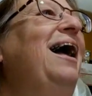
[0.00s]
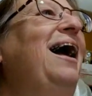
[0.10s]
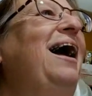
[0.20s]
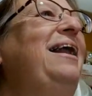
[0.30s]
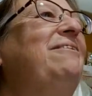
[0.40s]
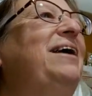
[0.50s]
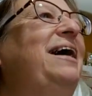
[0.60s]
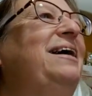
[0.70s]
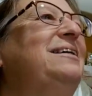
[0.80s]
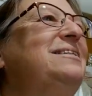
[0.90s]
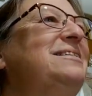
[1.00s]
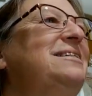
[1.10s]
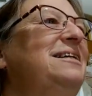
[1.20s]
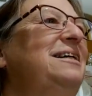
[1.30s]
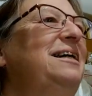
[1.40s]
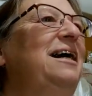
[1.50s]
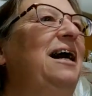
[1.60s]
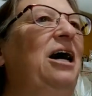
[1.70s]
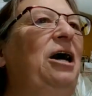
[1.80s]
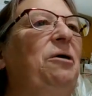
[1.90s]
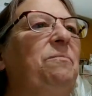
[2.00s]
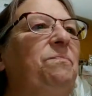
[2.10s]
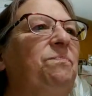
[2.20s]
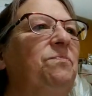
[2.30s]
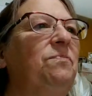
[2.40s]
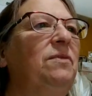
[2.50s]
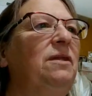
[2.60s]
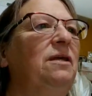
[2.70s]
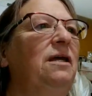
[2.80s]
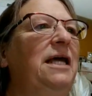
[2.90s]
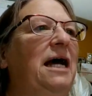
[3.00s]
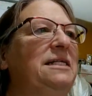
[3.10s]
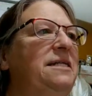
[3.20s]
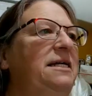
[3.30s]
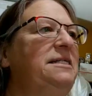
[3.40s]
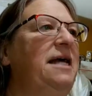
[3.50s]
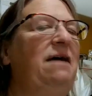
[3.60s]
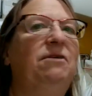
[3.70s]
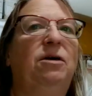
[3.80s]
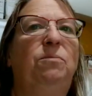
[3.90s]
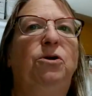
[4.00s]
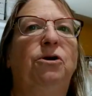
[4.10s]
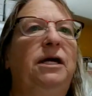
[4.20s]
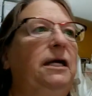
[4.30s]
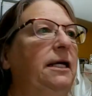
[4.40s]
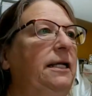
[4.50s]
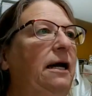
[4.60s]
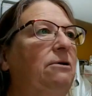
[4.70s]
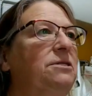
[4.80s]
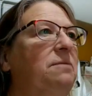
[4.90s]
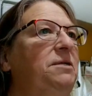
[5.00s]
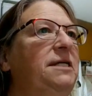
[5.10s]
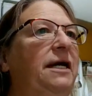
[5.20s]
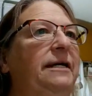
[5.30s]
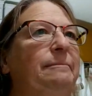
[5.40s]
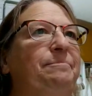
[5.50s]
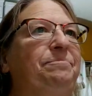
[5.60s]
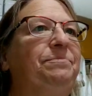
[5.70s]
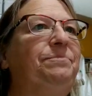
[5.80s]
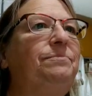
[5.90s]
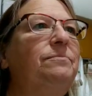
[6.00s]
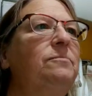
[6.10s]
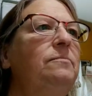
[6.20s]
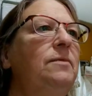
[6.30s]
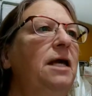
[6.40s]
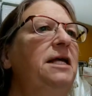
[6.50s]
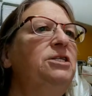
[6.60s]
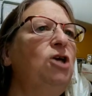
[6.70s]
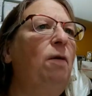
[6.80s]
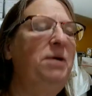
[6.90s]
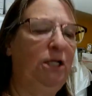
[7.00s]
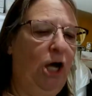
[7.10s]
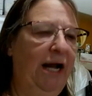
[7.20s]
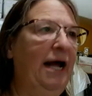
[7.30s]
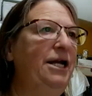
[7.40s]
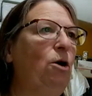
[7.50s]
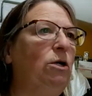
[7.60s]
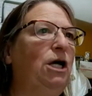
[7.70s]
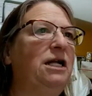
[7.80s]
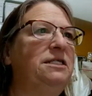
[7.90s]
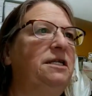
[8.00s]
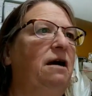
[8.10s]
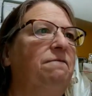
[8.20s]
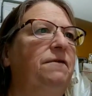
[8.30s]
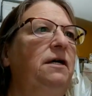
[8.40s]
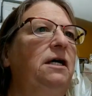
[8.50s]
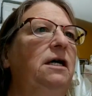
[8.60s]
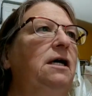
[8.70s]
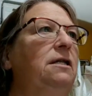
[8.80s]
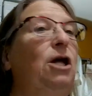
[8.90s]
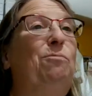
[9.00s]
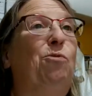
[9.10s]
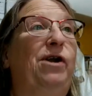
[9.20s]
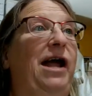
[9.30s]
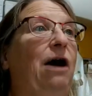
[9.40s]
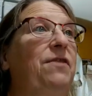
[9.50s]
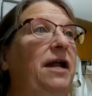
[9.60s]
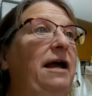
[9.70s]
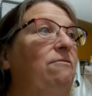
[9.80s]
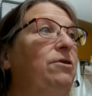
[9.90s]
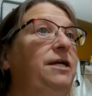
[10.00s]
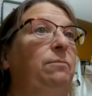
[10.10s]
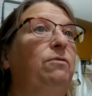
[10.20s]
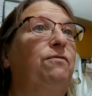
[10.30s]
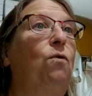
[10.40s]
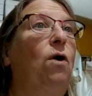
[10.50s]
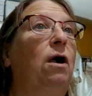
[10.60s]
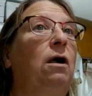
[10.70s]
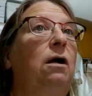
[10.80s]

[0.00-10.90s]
anyways, yeah, it's nice to have a computer geek in the house, let me tell you. And he's taught me a lot. I know a lot of stuff, a lot more now than I ever did before.